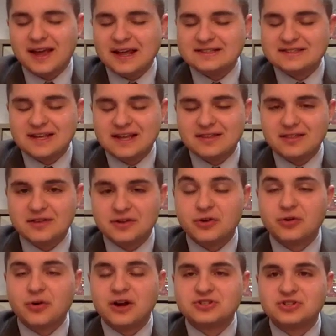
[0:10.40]
18th
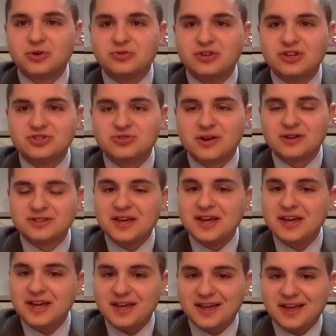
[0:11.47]
Congressional District
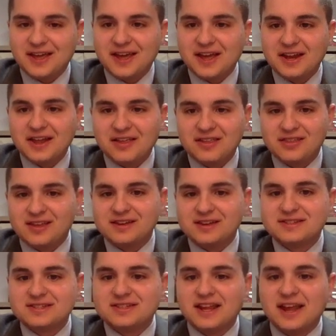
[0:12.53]
in the
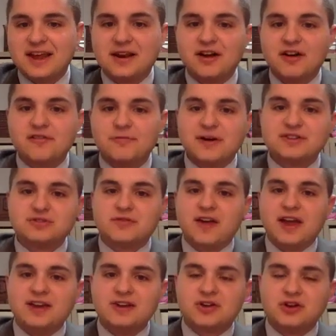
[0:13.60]
state of
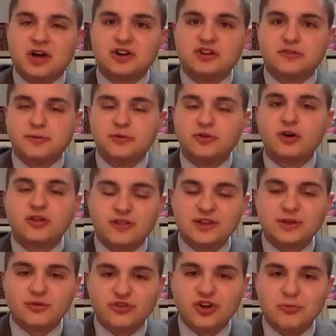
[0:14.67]
Pennsylvania. Congressman Doyle, thank
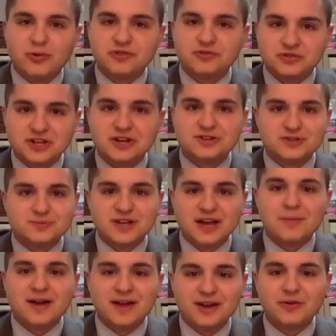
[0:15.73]
you so much for taking some
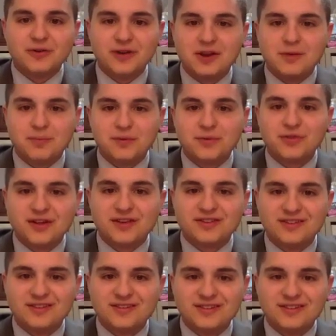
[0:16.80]
time out of your day to be with us.